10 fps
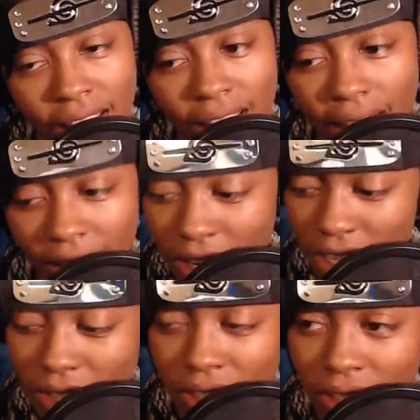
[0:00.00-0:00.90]
And wouldn't
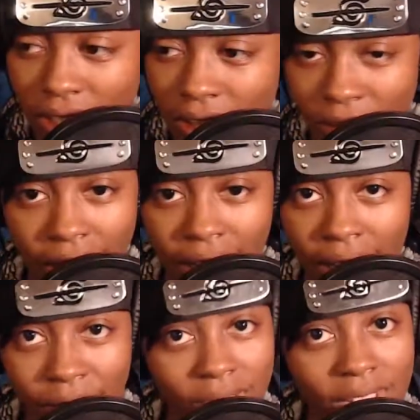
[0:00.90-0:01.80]
you know it, when I
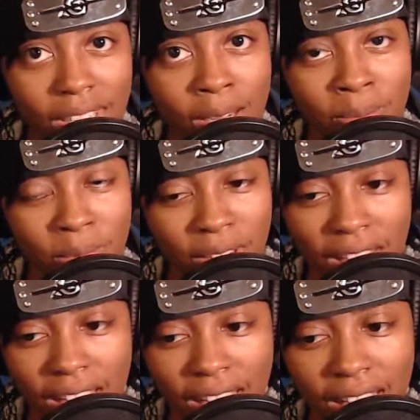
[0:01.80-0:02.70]
woke up,
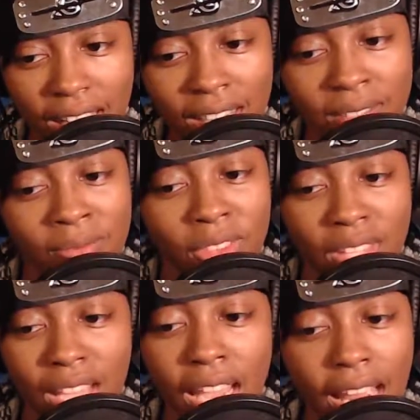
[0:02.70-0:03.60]

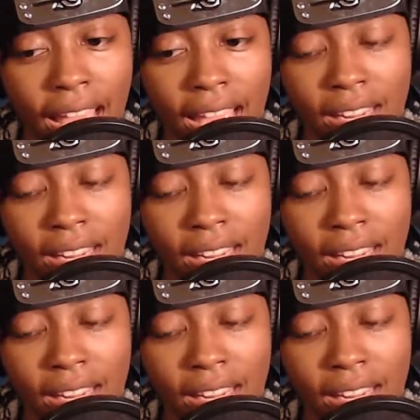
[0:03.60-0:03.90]
it had